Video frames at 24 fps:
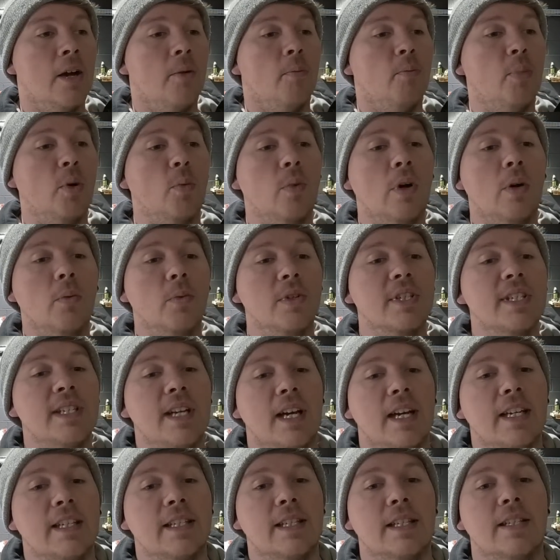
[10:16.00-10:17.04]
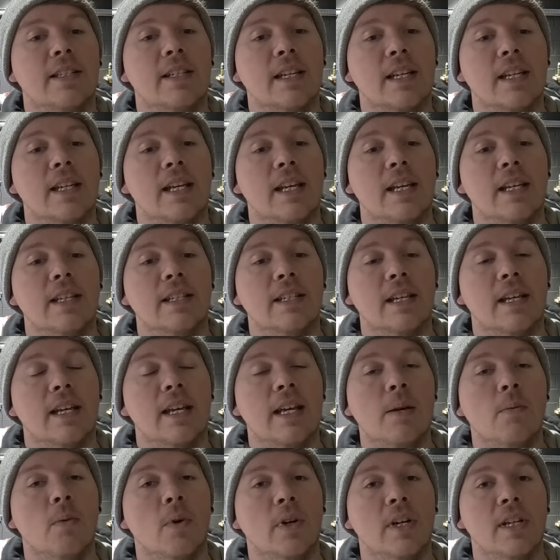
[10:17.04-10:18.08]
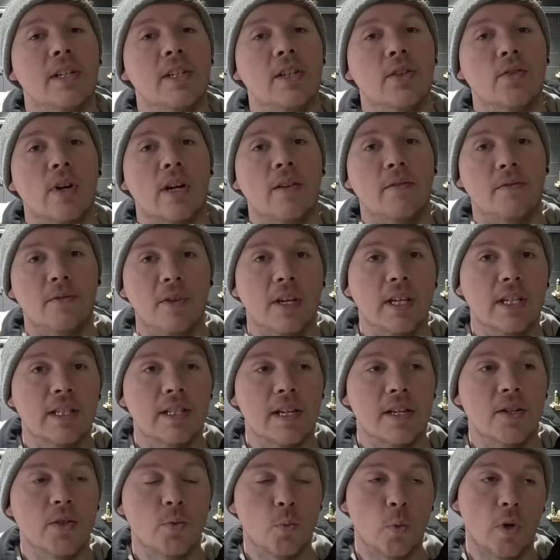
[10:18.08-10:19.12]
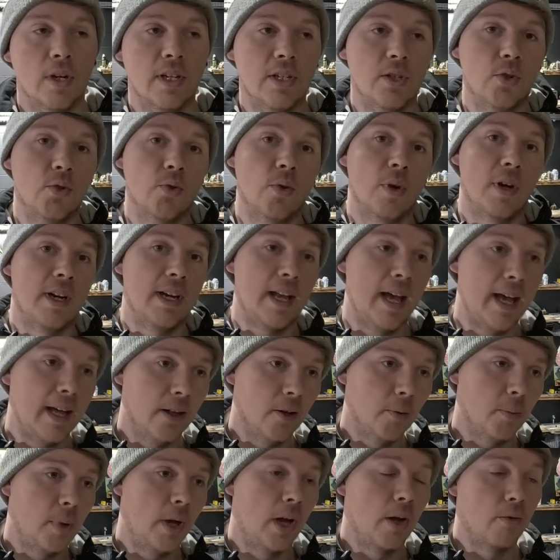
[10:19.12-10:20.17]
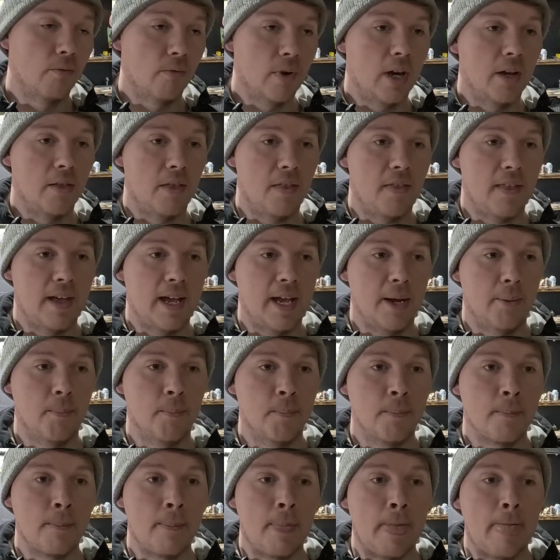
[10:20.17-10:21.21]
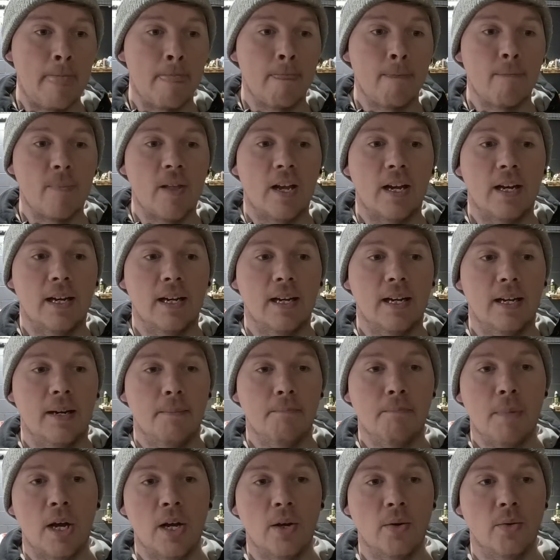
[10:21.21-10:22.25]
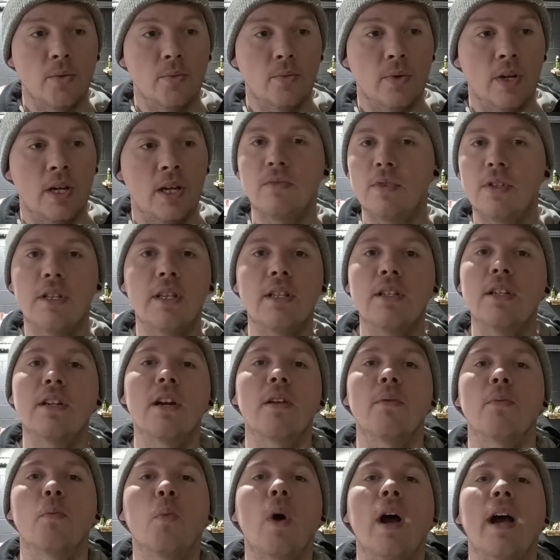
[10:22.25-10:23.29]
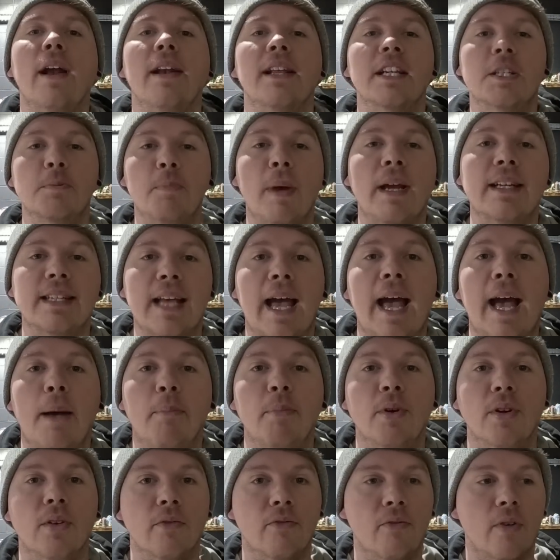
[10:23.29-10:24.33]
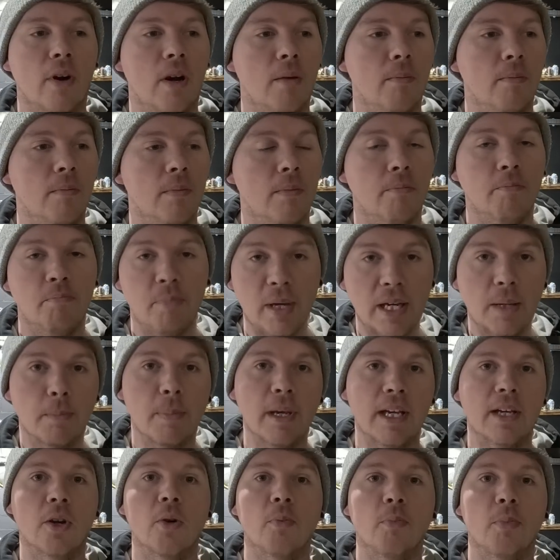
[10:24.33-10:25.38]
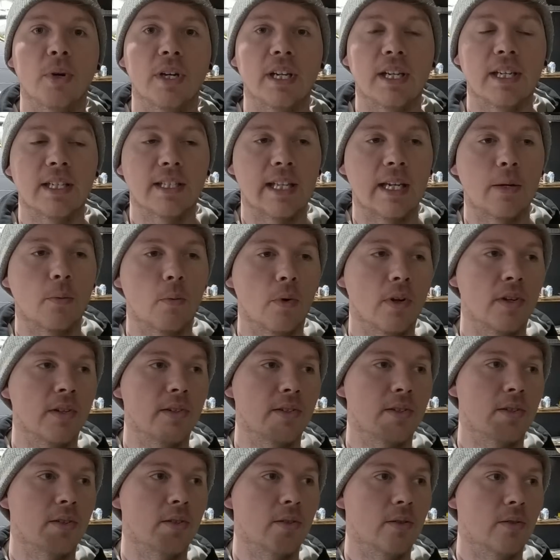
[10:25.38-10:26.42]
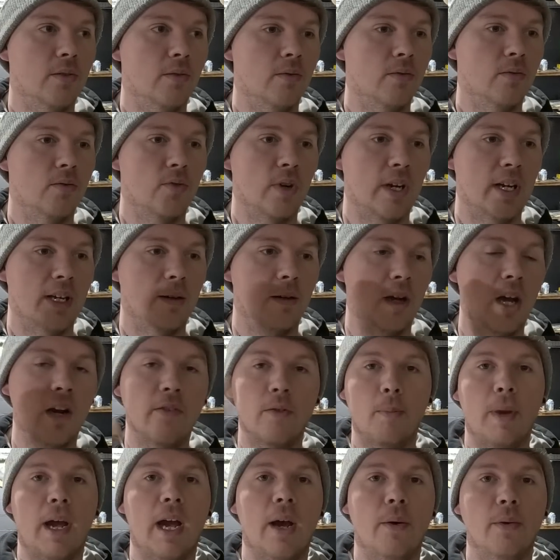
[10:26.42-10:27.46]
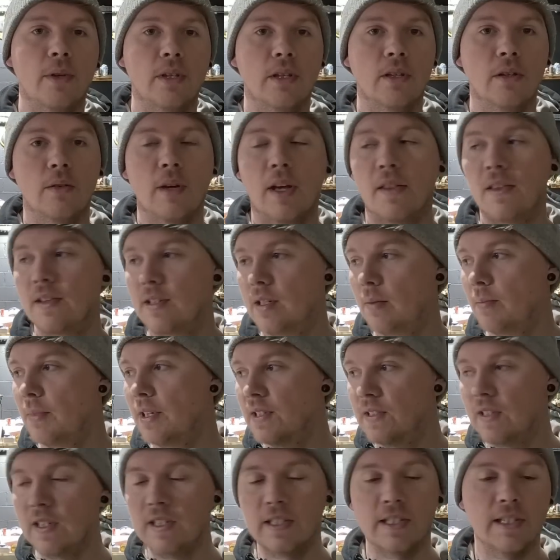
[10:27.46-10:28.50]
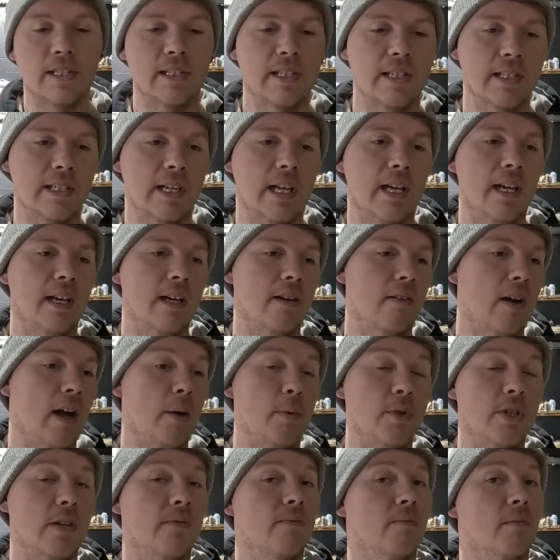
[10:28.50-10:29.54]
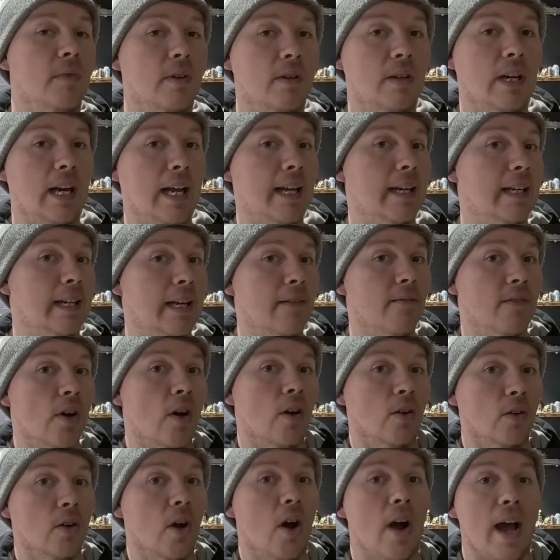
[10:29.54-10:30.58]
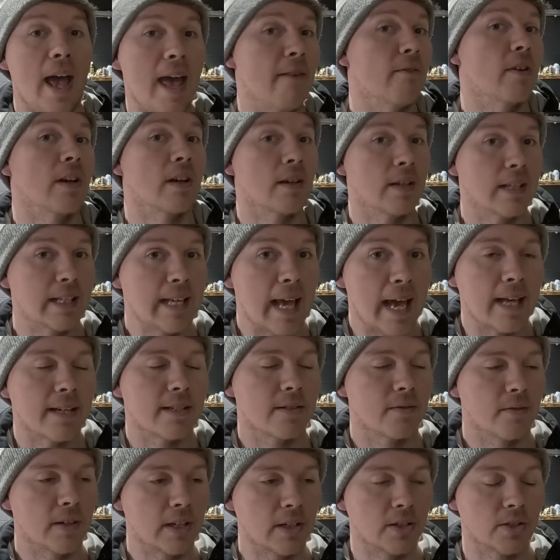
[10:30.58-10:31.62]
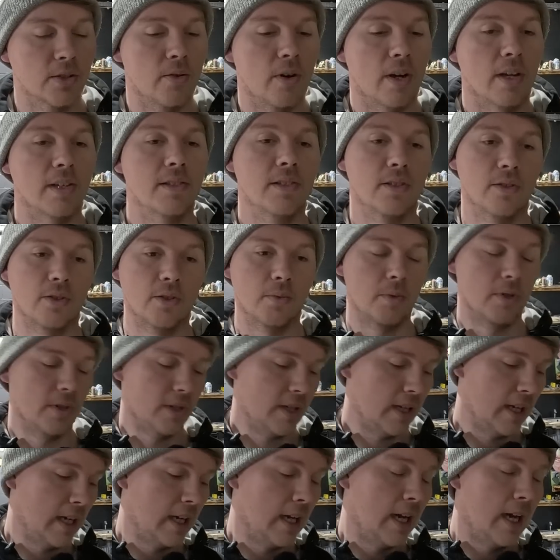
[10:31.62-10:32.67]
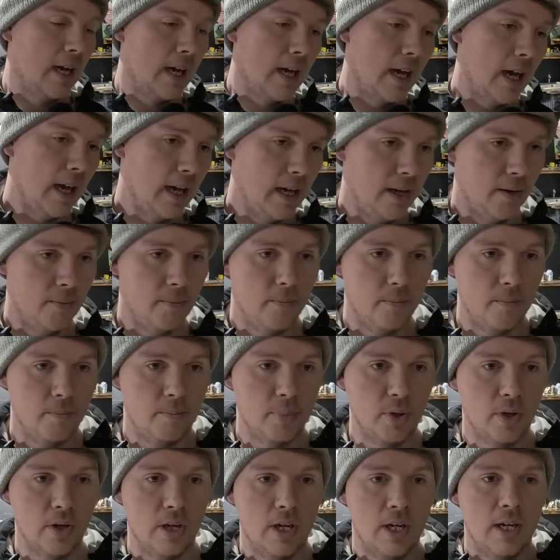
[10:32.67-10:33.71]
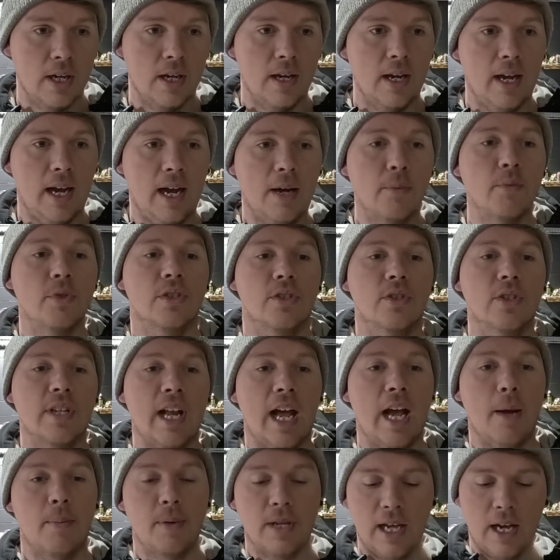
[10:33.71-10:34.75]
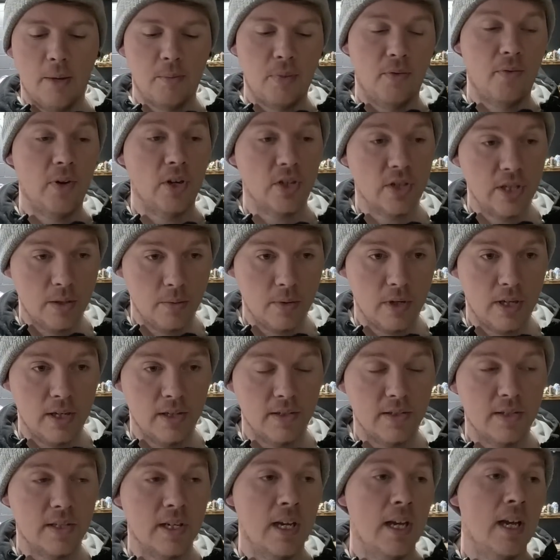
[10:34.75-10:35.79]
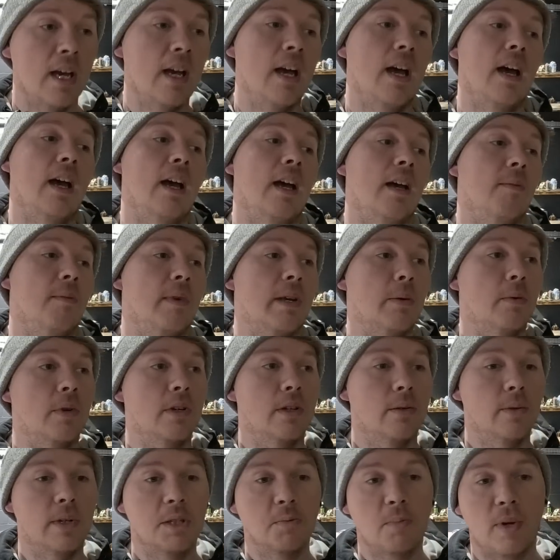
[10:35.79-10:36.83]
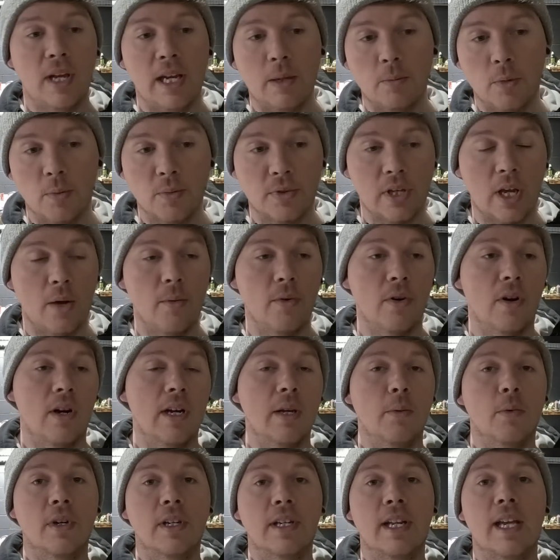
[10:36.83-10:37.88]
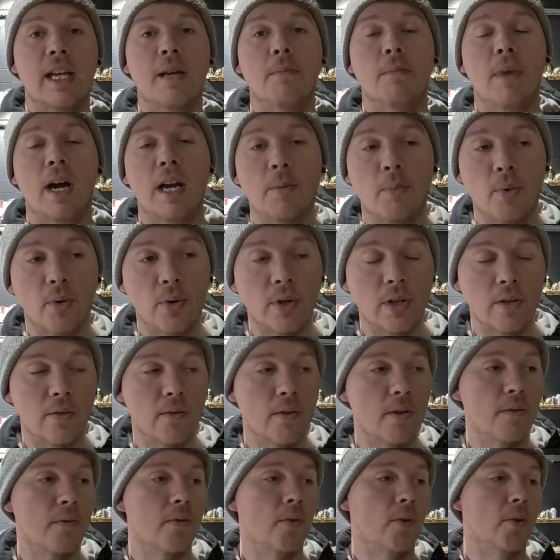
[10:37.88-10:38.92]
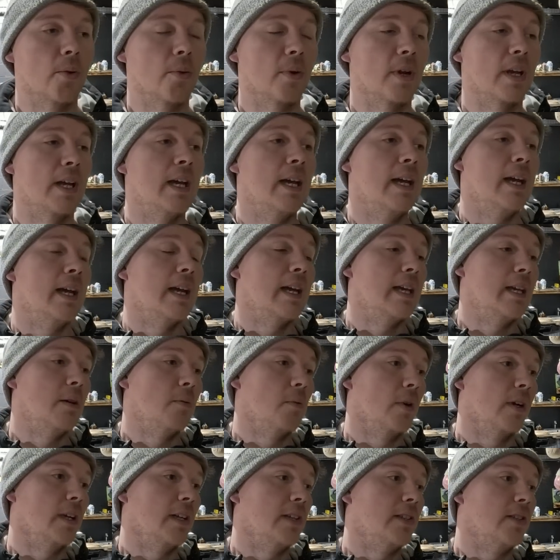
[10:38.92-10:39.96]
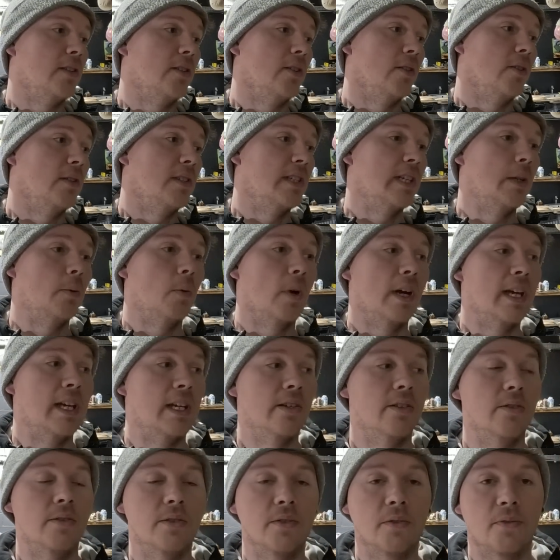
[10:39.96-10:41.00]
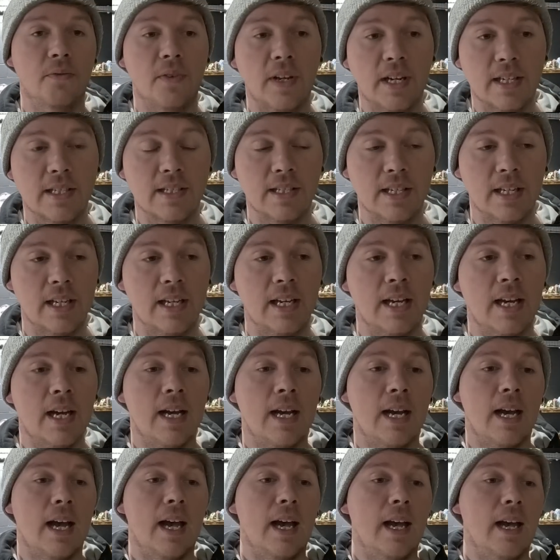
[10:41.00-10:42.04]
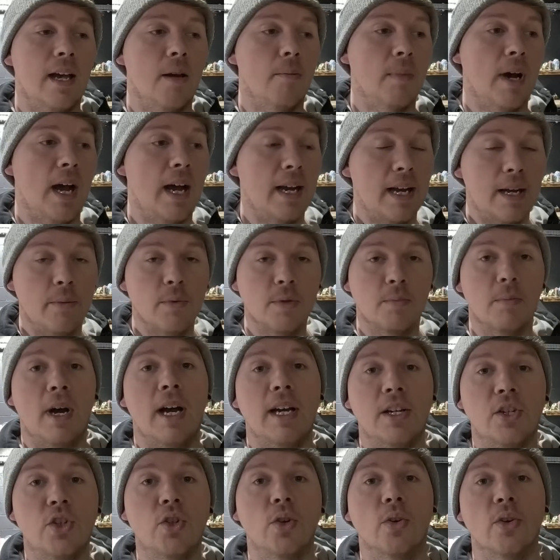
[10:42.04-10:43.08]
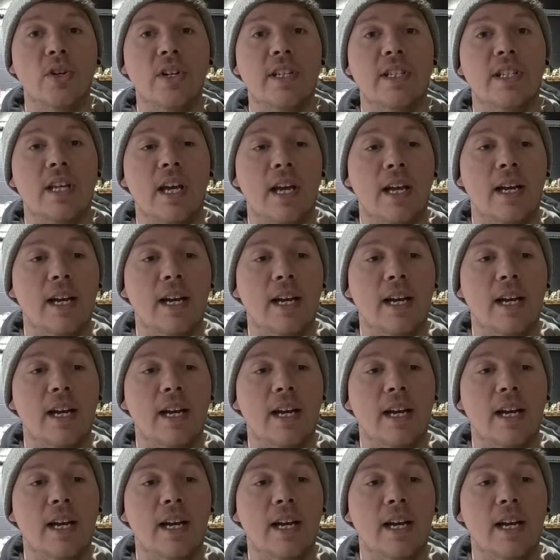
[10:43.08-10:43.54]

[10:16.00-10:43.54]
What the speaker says: But what was nice to see is he wanted to try and fix it and wanted to try and help rather than moan. You know, what I'd expect to happen from big companies. They want to try and overpower you, either send me a cease and desist letter, which I gladly have not got ever yet, fingers crossed, touch wood. But I was just happy how professional he was. He wanted to explain what was going on. He wanted to hear my point of view for it. He wanted to see what he could do to fix it. And it was my choice.